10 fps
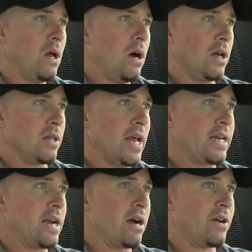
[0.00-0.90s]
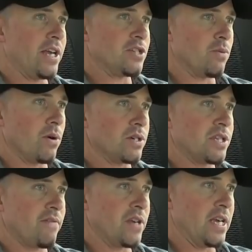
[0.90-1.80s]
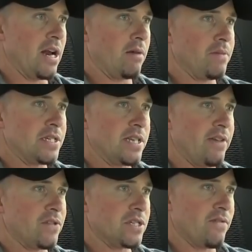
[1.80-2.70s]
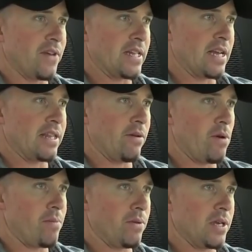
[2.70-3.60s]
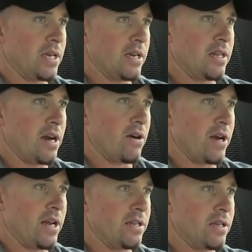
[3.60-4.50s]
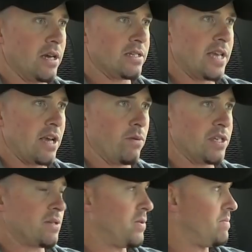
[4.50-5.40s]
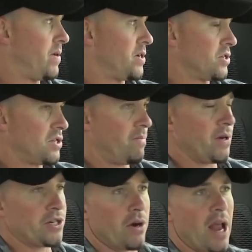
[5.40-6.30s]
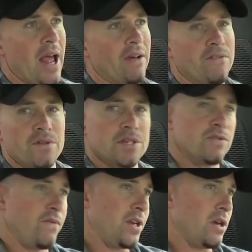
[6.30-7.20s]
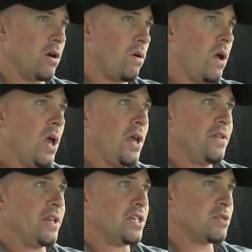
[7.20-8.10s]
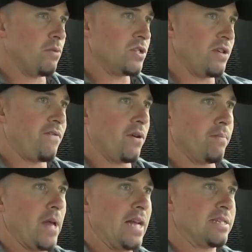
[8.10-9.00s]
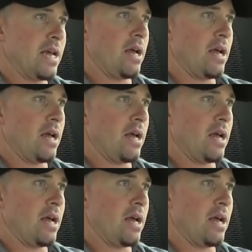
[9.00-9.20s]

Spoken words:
Unlike nowadays where stuff can get out and be saved and stuff like that, they were able to get in there and take away some of the pictures. The picture I have for this video that is supposedly from that